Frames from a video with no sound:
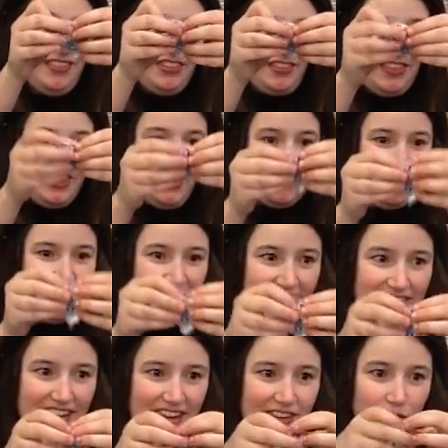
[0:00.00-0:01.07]
These are the
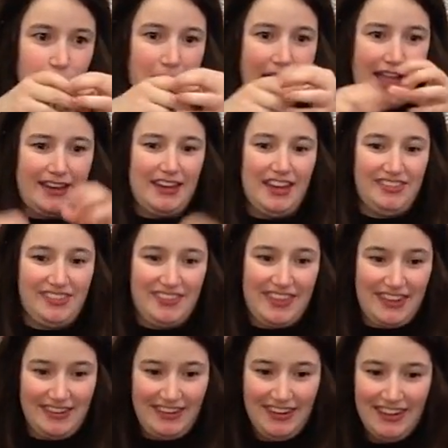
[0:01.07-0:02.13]
earplugs in the new package, and
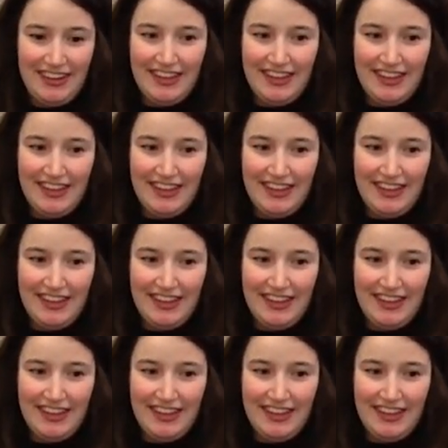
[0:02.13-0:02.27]
then